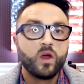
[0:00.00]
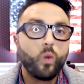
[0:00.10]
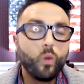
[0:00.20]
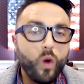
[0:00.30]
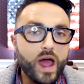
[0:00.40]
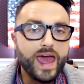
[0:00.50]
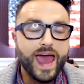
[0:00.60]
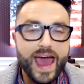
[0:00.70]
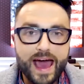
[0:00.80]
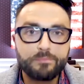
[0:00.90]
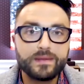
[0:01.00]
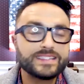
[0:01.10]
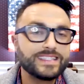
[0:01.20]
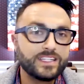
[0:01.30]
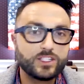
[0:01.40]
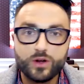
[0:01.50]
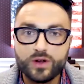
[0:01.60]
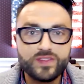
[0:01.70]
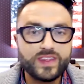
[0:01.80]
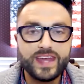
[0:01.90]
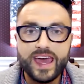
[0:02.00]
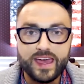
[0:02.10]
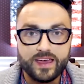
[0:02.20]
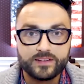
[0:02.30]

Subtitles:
what happens during the day?